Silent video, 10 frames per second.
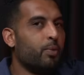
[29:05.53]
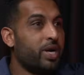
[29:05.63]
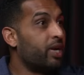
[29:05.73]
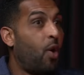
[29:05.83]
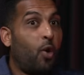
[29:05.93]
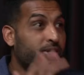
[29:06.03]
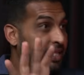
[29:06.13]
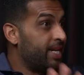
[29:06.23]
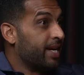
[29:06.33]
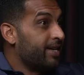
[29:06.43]
We can all
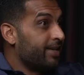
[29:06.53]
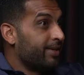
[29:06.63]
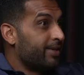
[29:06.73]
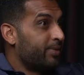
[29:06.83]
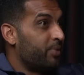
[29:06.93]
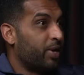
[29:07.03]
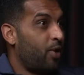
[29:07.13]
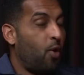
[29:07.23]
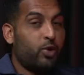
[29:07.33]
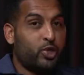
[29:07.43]
see it. We
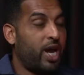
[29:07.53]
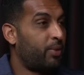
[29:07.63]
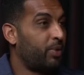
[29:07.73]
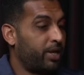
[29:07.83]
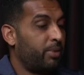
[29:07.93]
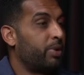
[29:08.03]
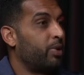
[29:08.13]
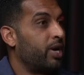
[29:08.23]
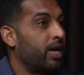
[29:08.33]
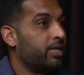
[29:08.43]
can all check what the
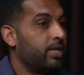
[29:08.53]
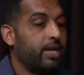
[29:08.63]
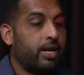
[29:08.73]
computer does,